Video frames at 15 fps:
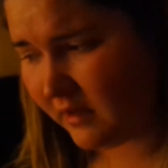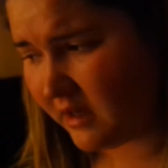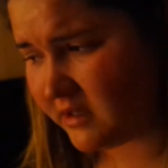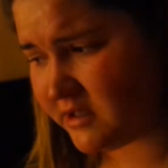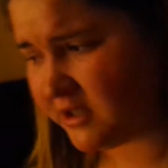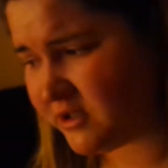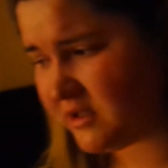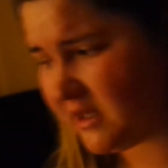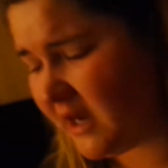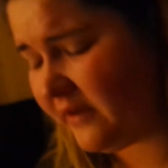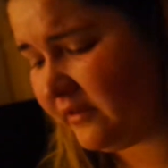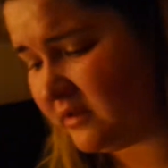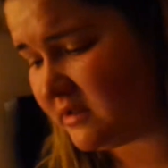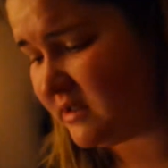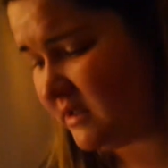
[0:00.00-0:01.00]
I seriously
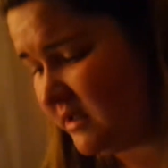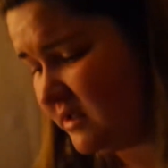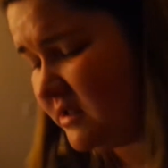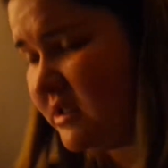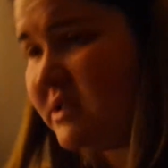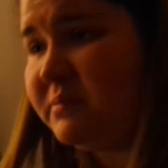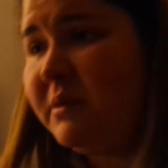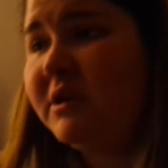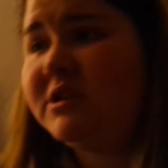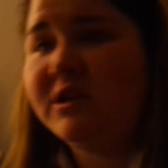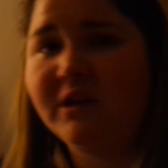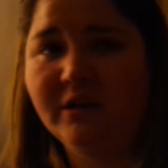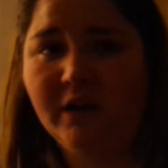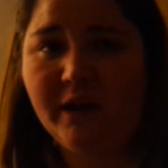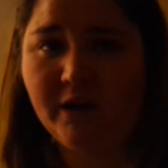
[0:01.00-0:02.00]
haven't sneezed this
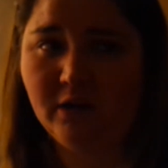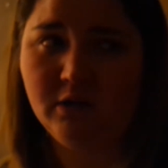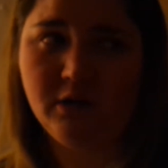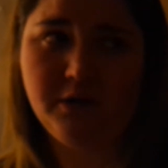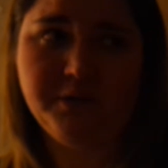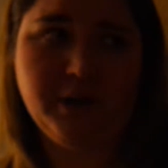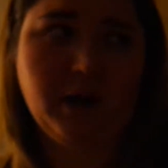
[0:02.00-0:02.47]
much in like a long